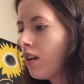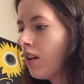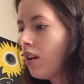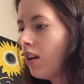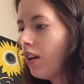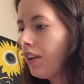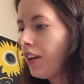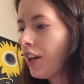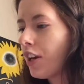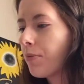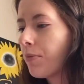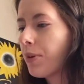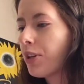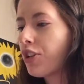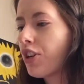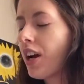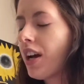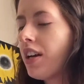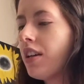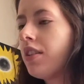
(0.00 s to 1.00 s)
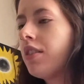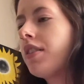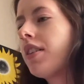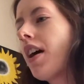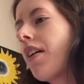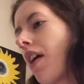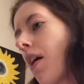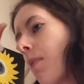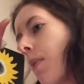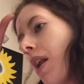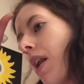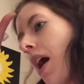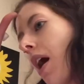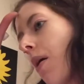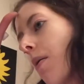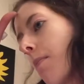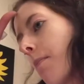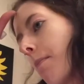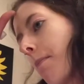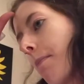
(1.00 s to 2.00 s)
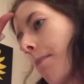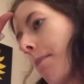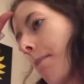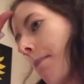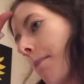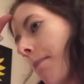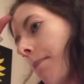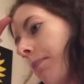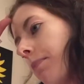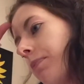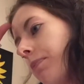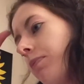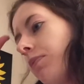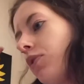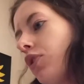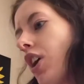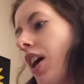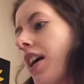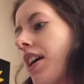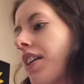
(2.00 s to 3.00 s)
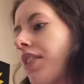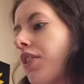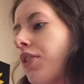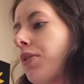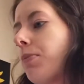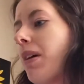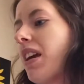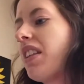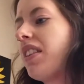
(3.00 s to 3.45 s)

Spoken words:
Naomi, try and sound that one out. Try to get those main